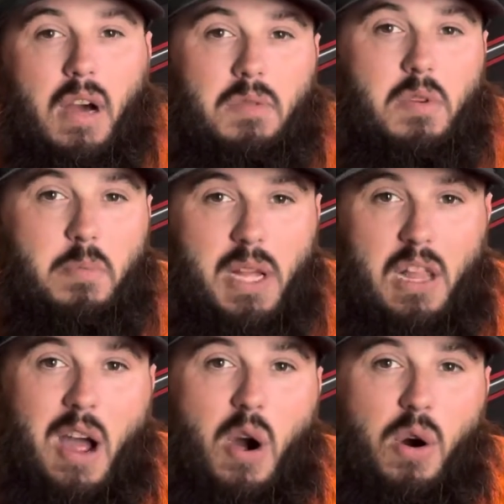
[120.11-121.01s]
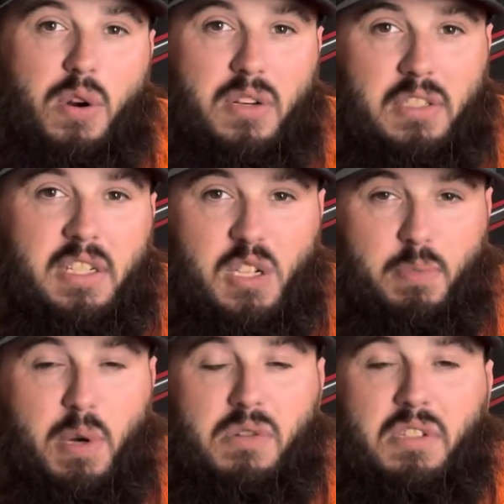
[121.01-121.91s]
It'd be a lot harder to see this
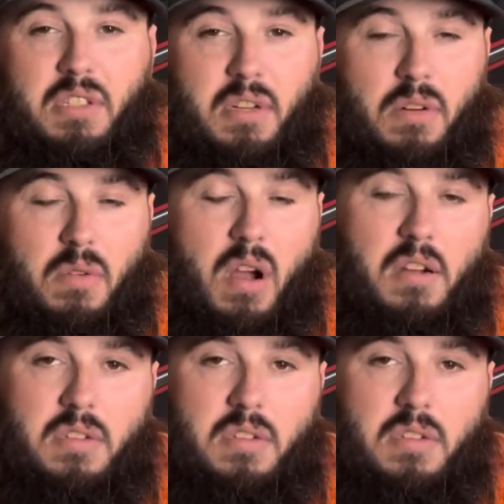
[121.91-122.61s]
boat just sit in the garage.